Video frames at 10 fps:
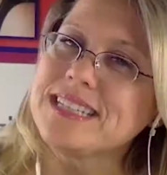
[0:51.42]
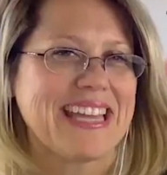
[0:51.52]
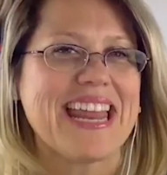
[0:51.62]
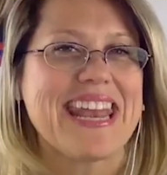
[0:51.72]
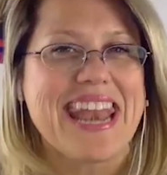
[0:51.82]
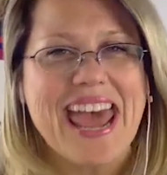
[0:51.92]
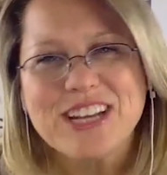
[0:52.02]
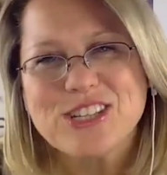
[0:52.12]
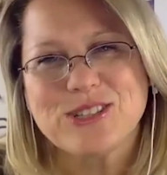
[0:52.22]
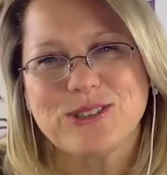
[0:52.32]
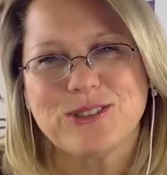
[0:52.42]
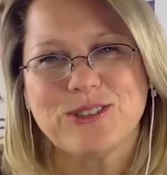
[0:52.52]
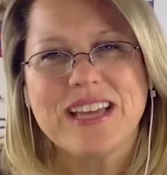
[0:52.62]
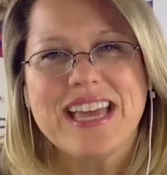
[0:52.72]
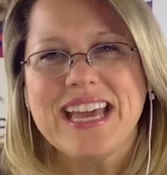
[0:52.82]
it national,
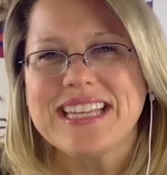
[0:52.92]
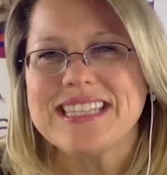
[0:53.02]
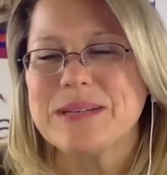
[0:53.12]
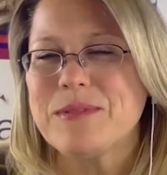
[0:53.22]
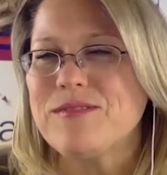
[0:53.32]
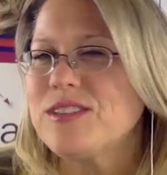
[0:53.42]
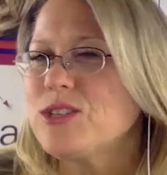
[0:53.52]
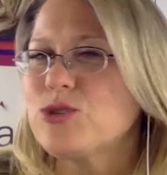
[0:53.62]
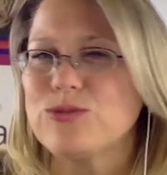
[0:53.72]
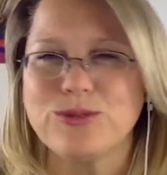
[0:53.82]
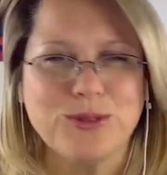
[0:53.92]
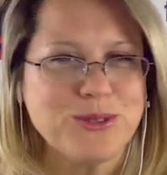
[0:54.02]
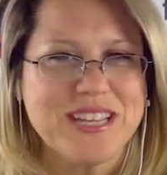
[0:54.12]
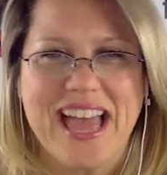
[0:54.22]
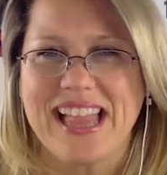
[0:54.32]
and some of the true
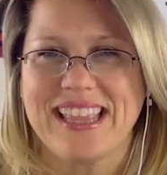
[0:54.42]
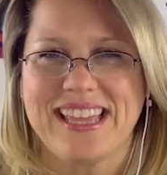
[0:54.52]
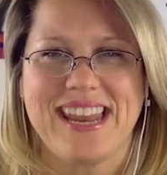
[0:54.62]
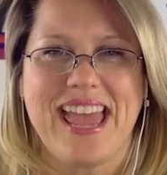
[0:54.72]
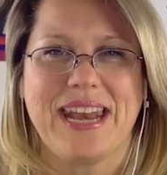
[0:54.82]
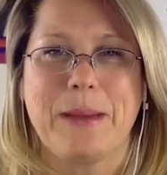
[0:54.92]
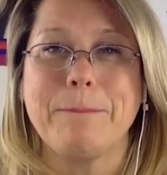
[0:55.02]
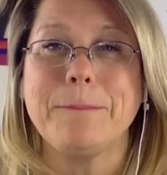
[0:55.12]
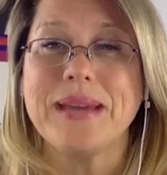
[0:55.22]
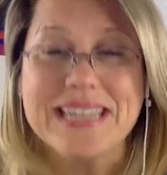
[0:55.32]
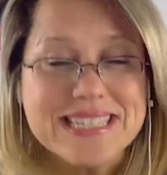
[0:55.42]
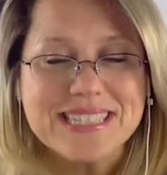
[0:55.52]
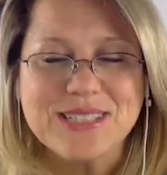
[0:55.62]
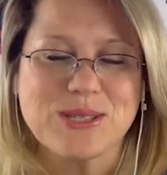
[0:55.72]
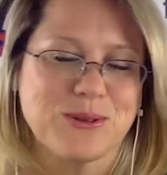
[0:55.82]
talent and
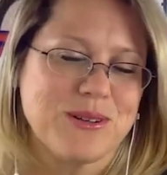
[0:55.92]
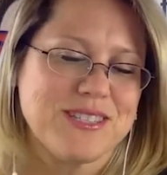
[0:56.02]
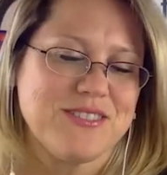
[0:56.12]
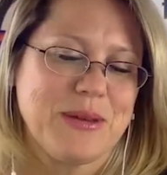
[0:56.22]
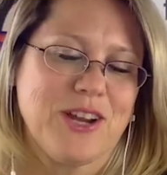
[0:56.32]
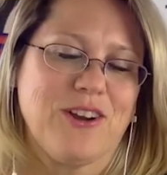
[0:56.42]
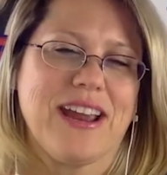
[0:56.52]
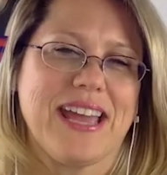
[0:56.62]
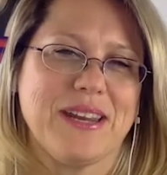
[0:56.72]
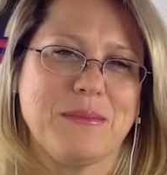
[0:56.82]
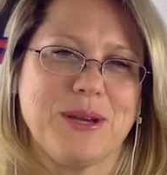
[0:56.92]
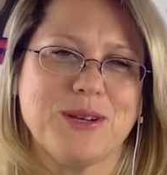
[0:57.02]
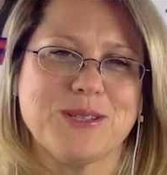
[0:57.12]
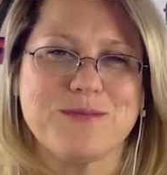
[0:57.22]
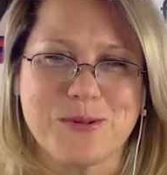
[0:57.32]
amazing stories have been created
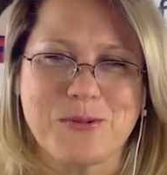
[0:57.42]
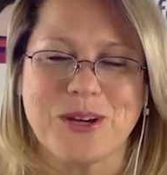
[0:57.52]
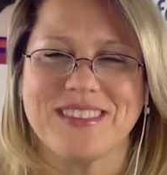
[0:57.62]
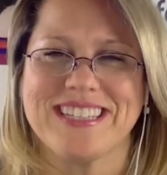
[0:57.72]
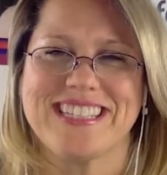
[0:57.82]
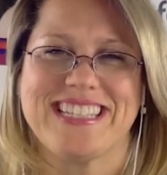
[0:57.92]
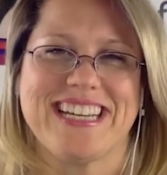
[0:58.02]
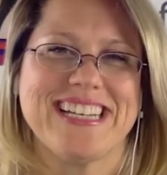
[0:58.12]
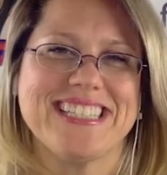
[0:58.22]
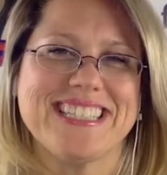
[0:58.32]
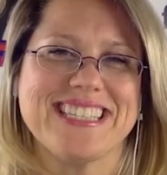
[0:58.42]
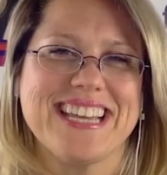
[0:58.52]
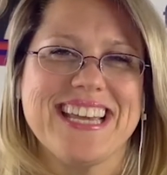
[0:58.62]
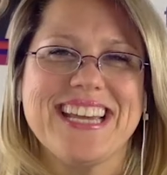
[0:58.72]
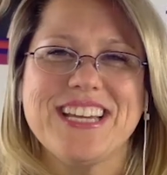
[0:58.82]
because of the work that she does.
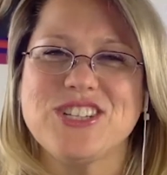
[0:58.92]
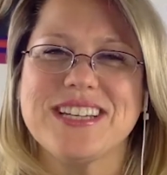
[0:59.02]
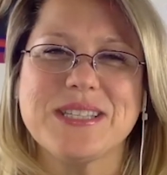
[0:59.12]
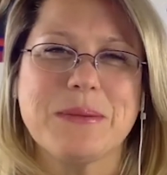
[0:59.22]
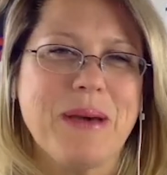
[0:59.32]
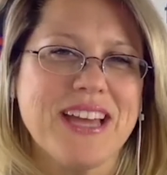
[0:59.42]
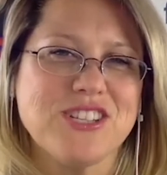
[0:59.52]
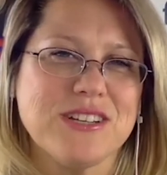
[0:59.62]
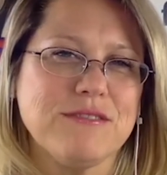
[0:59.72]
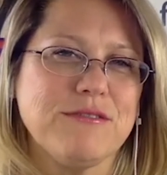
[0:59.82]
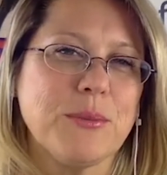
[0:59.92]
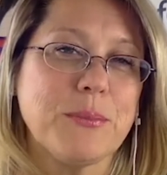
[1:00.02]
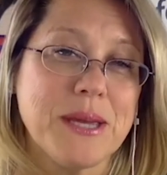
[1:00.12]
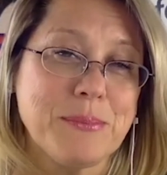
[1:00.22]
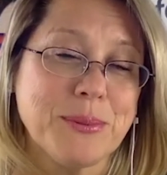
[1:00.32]
She has a passion for
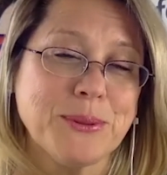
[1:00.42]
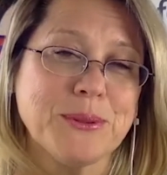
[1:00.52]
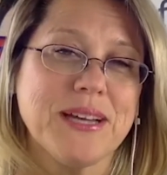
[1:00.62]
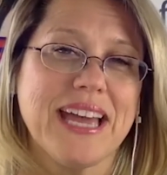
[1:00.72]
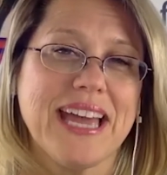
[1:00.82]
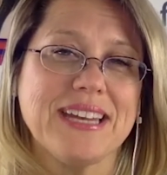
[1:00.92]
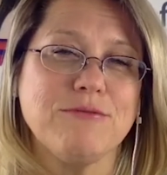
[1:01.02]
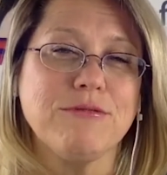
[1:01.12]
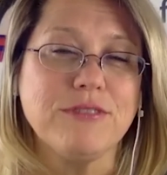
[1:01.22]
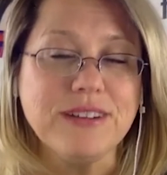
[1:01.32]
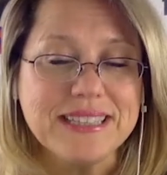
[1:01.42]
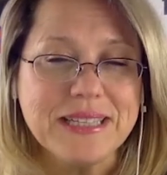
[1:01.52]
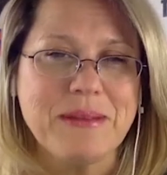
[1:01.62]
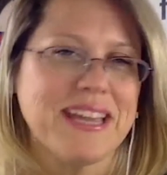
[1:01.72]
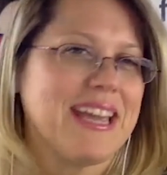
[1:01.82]
people and really
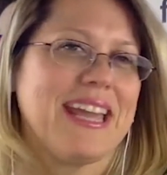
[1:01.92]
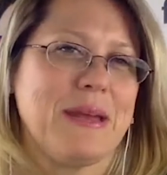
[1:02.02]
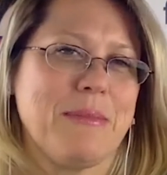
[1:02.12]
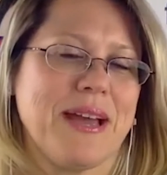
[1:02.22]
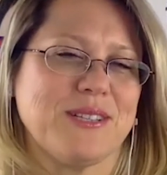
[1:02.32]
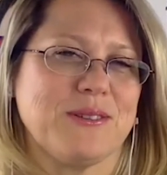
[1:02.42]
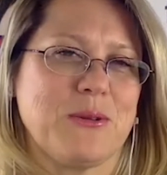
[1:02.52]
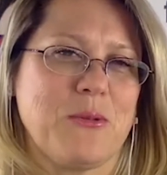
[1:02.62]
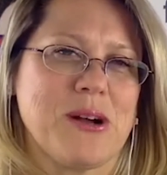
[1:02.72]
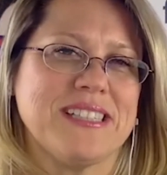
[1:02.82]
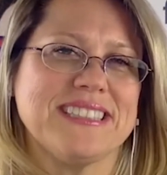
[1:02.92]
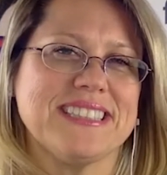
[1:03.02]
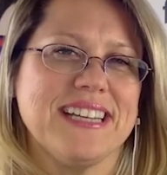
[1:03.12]
making an impact on the world.